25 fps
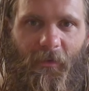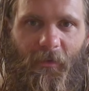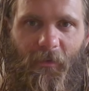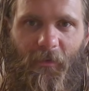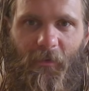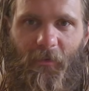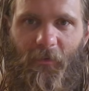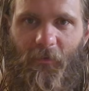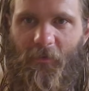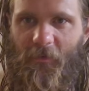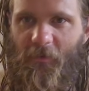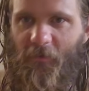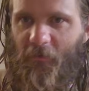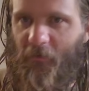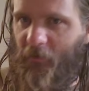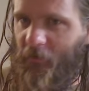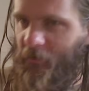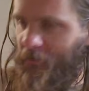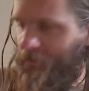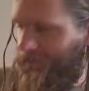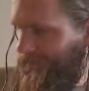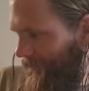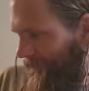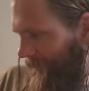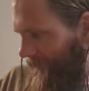It looks very
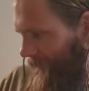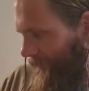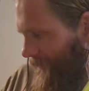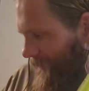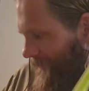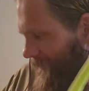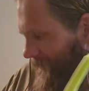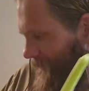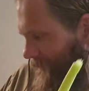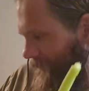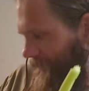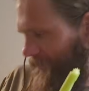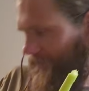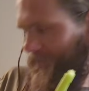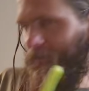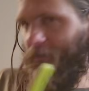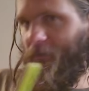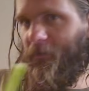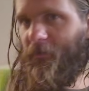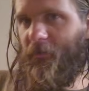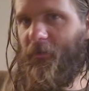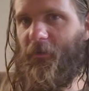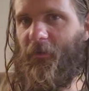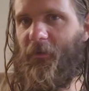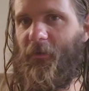similar to
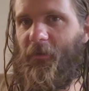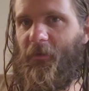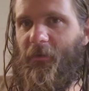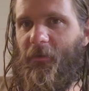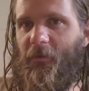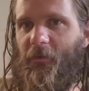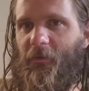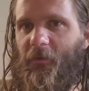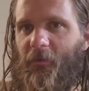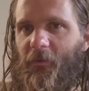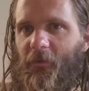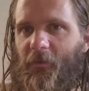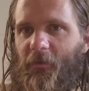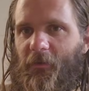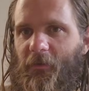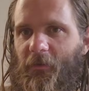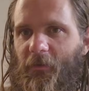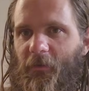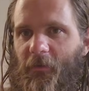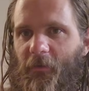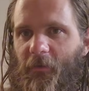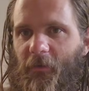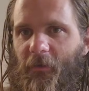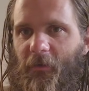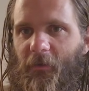the guitar
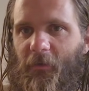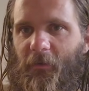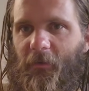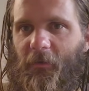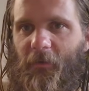neck,